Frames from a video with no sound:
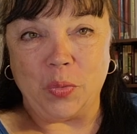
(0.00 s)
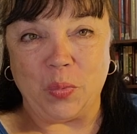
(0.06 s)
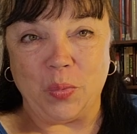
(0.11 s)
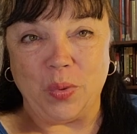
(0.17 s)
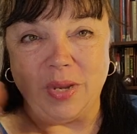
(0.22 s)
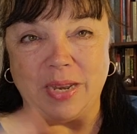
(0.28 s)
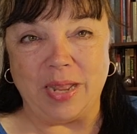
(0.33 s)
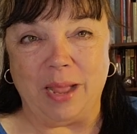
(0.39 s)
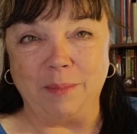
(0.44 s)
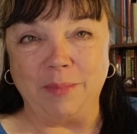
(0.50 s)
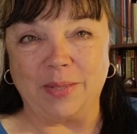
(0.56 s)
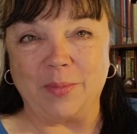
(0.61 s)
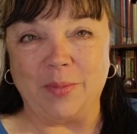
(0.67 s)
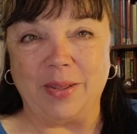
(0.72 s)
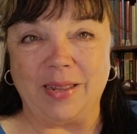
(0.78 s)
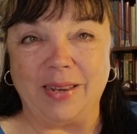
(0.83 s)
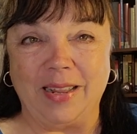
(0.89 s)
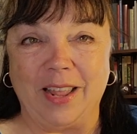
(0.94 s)
three times
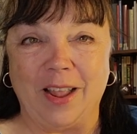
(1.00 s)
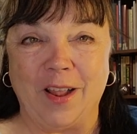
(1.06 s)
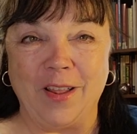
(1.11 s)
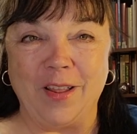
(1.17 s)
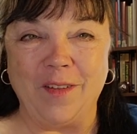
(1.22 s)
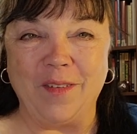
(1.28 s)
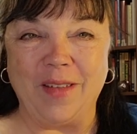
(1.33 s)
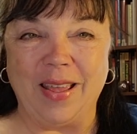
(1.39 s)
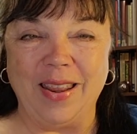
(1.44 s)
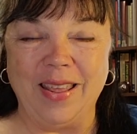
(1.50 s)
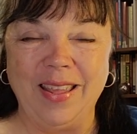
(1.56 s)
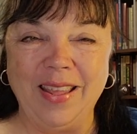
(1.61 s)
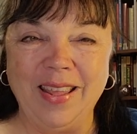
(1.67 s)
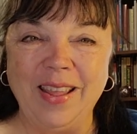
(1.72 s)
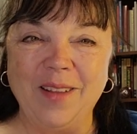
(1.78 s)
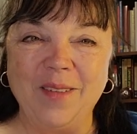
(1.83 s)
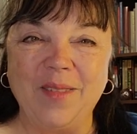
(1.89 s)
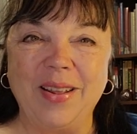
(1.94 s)
quickly. Are you ready?
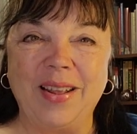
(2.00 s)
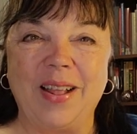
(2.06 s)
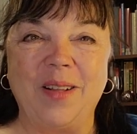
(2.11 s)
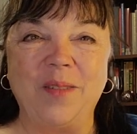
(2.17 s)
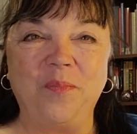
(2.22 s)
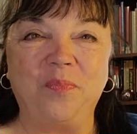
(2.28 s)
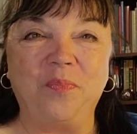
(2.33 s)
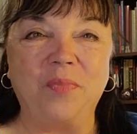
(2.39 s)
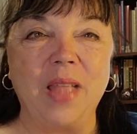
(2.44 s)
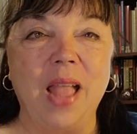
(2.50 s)
Here we go.